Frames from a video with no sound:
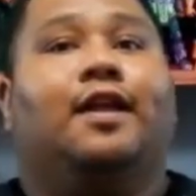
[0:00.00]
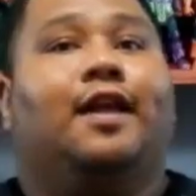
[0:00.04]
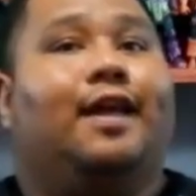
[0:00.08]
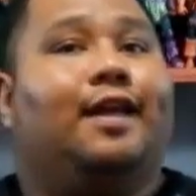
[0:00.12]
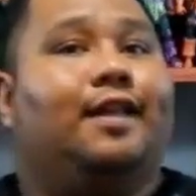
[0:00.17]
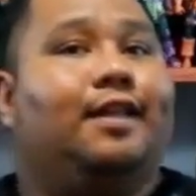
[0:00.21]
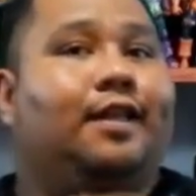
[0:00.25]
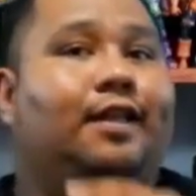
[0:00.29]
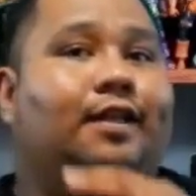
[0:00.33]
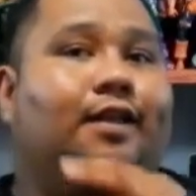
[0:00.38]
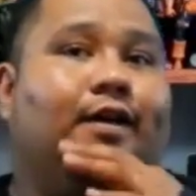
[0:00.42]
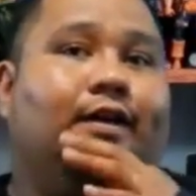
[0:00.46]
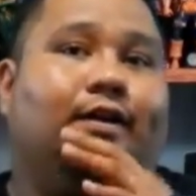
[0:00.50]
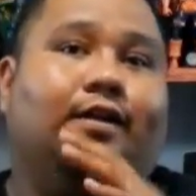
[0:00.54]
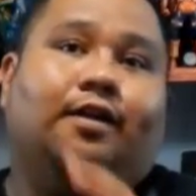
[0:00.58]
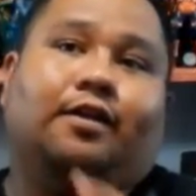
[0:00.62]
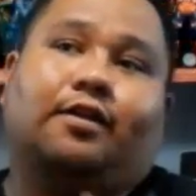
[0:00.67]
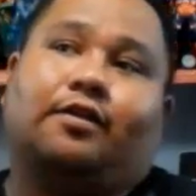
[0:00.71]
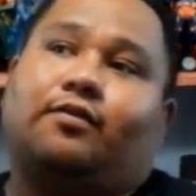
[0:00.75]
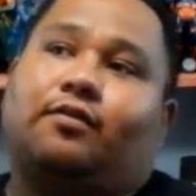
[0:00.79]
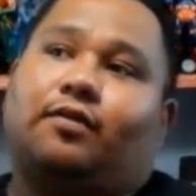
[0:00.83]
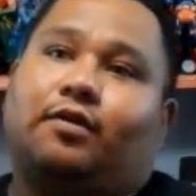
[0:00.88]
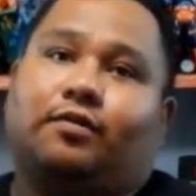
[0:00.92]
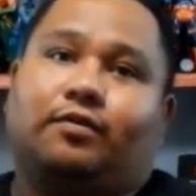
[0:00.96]
and then
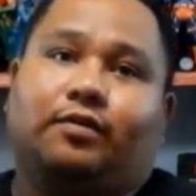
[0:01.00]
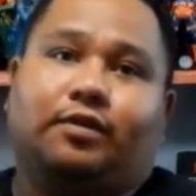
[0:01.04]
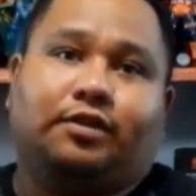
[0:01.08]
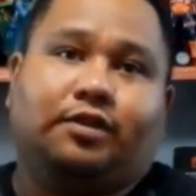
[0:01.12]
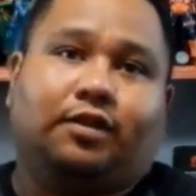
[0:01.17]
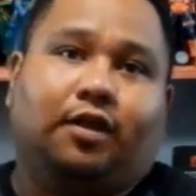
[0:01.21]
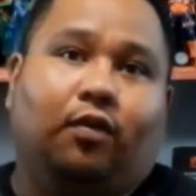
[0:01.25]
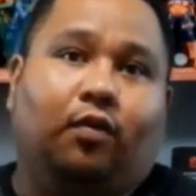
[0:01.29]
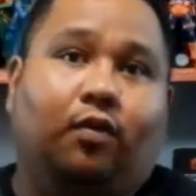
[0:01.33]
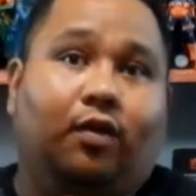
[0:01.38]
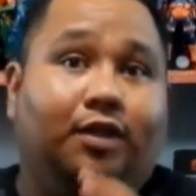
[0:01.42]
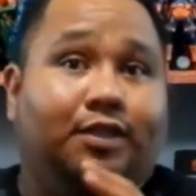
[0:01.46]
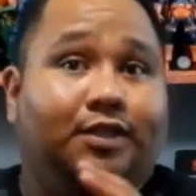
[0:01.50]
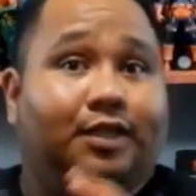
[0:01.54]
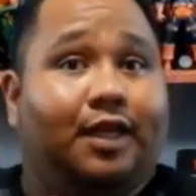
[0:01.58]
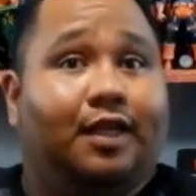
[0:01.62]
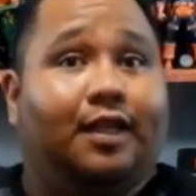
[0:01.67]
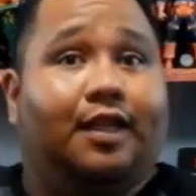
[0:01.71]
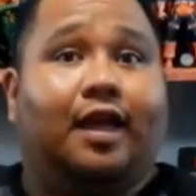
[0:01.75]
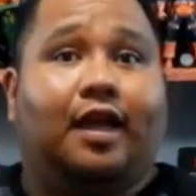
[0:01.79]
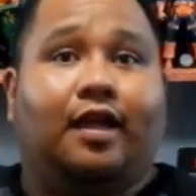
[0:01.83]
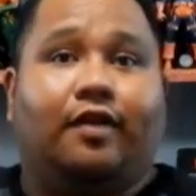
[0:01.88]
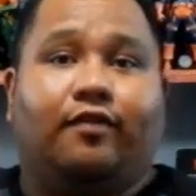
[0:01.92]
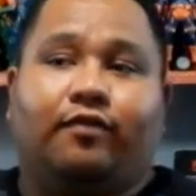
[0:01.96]
another one with the ones I
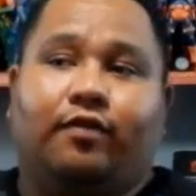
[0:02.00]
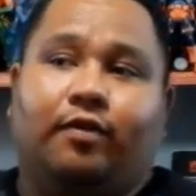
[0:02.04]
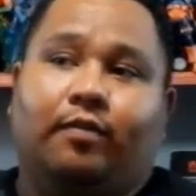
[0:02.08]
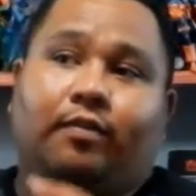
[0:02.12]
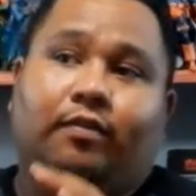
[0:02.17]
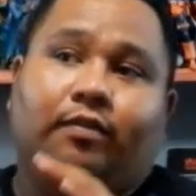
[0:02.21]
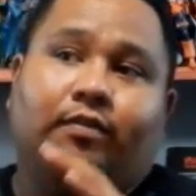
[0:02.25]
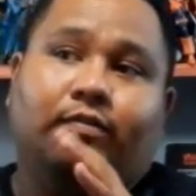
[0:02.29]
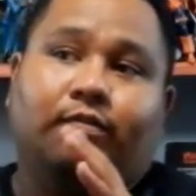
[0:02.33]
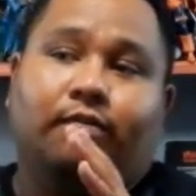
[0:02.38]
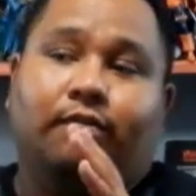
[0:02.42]
like from